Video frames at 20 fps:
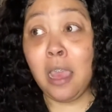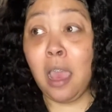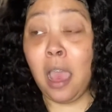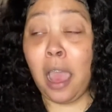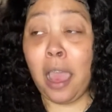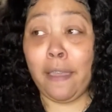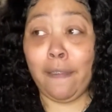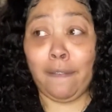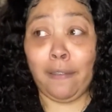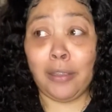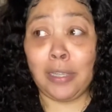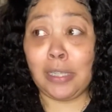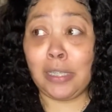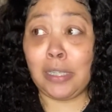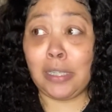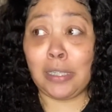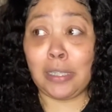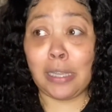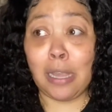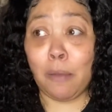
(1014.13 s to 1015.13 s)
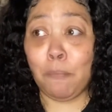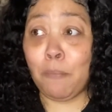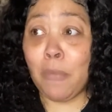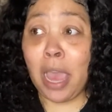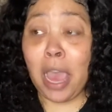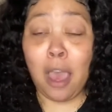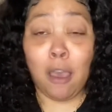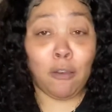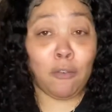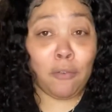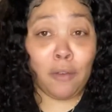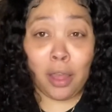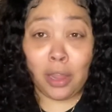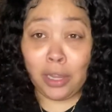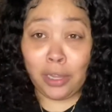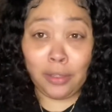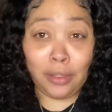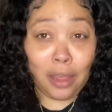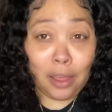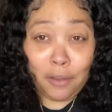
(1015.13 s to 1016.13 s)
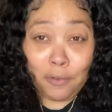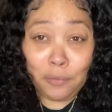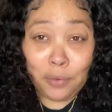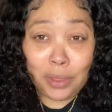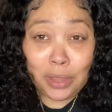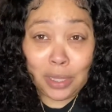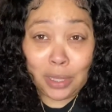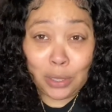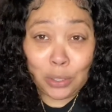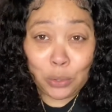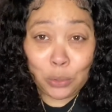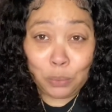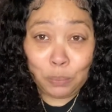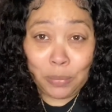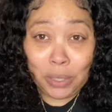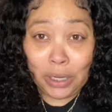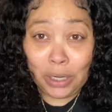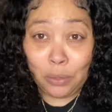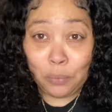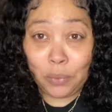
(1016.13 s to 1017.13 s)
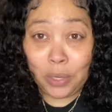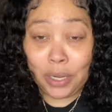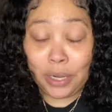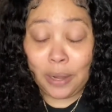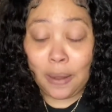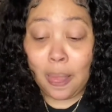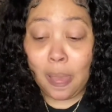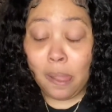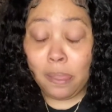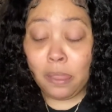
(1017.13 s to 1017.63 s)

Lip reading: I somehow fall in love with the little mini one.